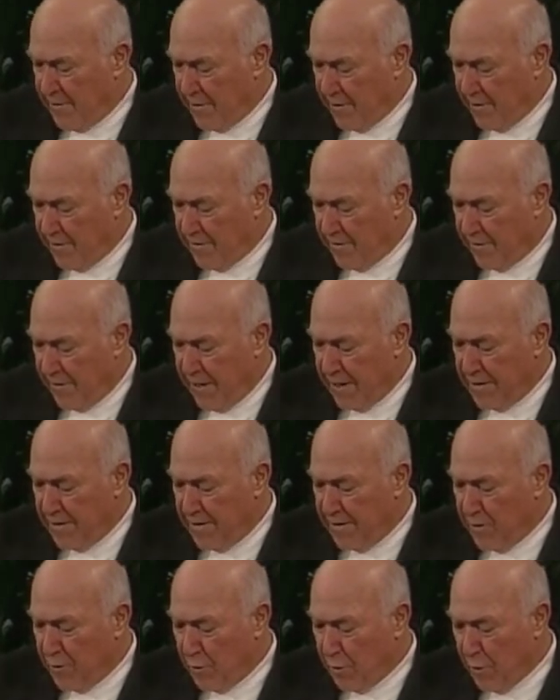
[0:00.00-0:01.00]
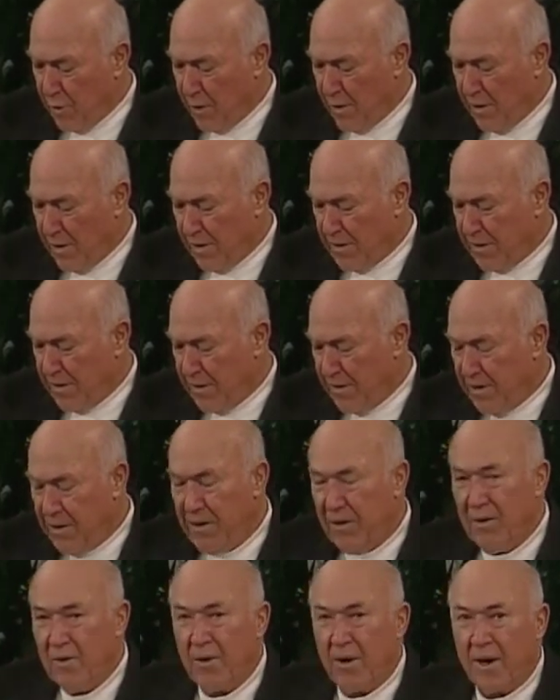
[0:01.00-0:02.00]
you're a friend of the world,
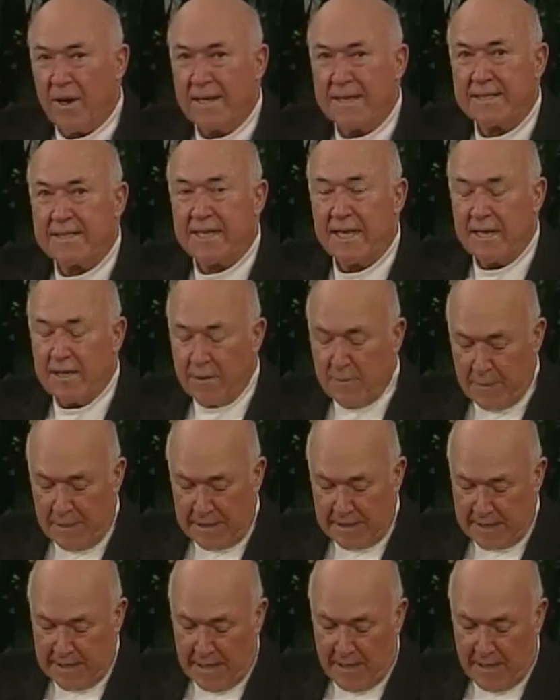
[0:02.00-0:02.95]
you are his enemies.